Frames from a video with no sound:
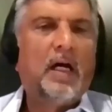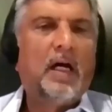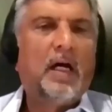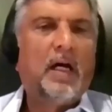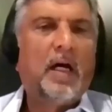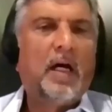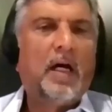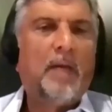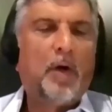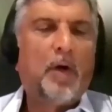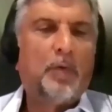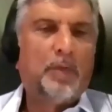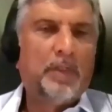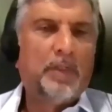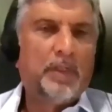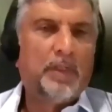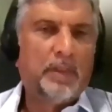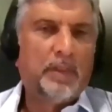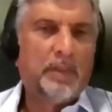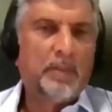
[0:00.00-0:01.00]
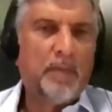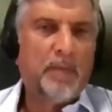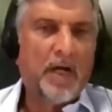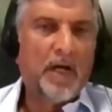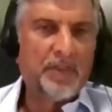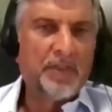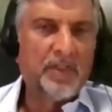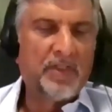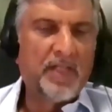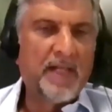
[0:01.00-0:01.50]
about the
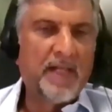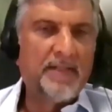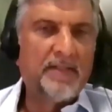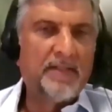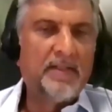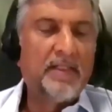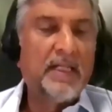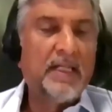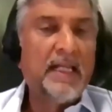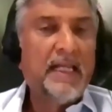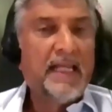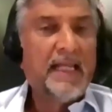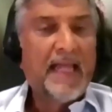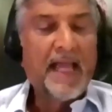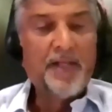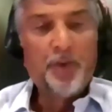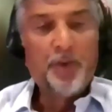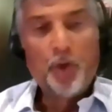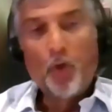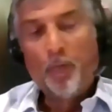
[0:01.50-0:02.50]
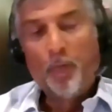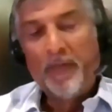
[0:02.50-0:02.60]
margin sizes. And